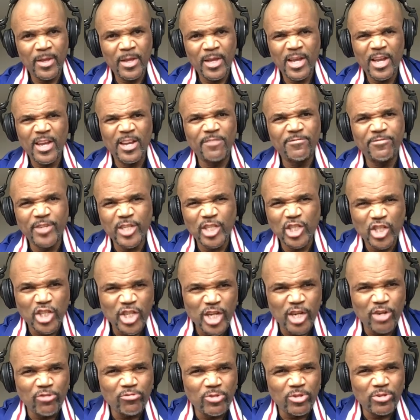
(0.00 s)
every
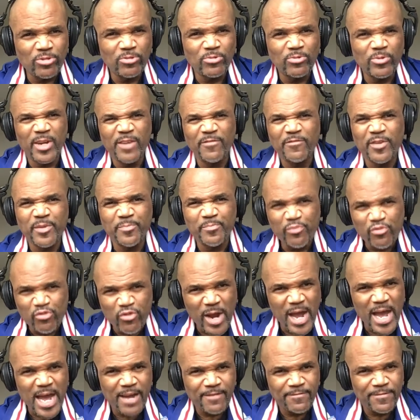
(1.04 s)
general, every
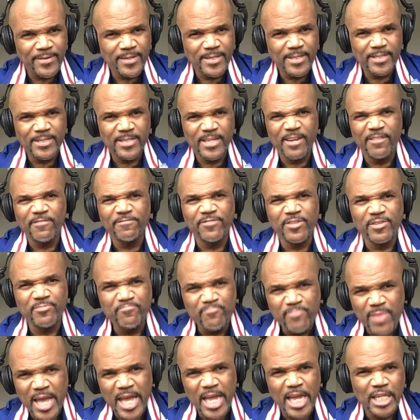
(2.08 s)
private, every
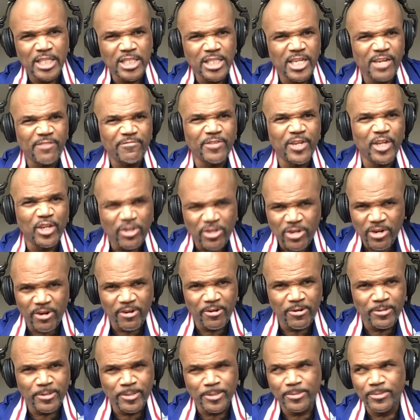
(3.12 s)
major, every
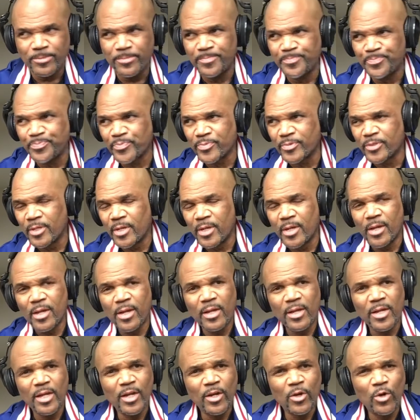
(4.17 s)
colonel
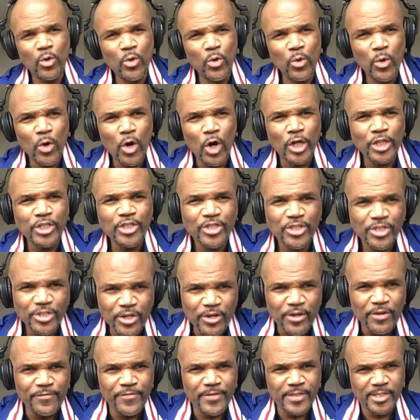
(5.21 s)
who are
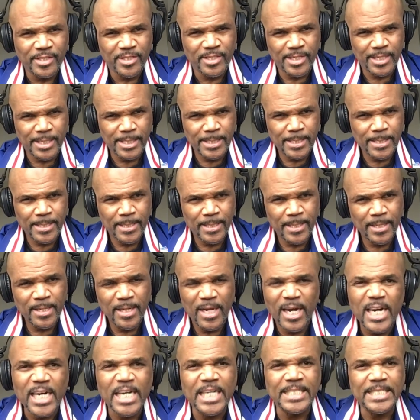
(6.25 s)
servicing
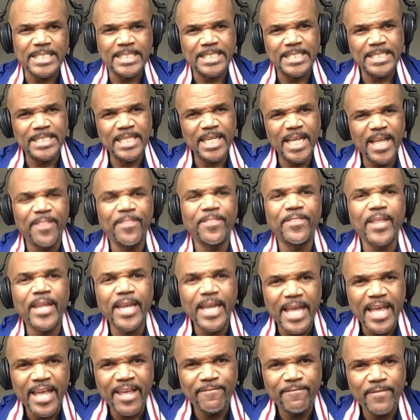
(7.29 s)
us in the
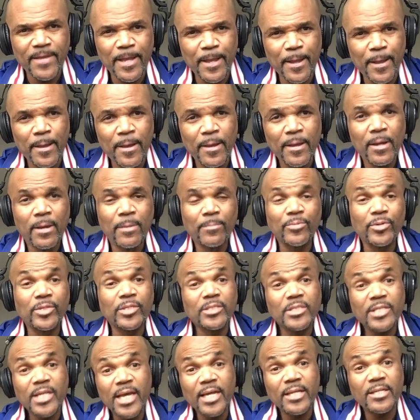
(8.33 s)
Navy
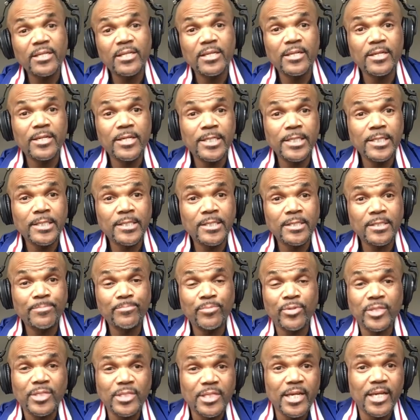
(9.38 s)
protecting us,
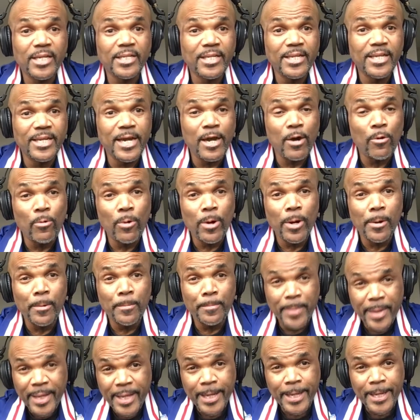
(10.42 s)
protecting our
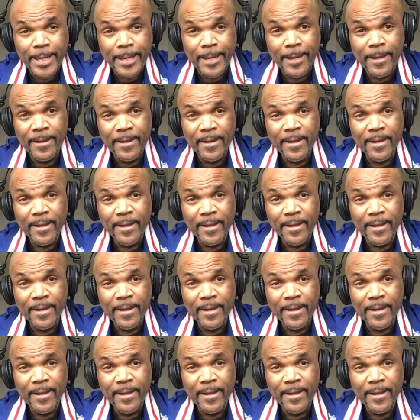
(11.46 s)
well-being,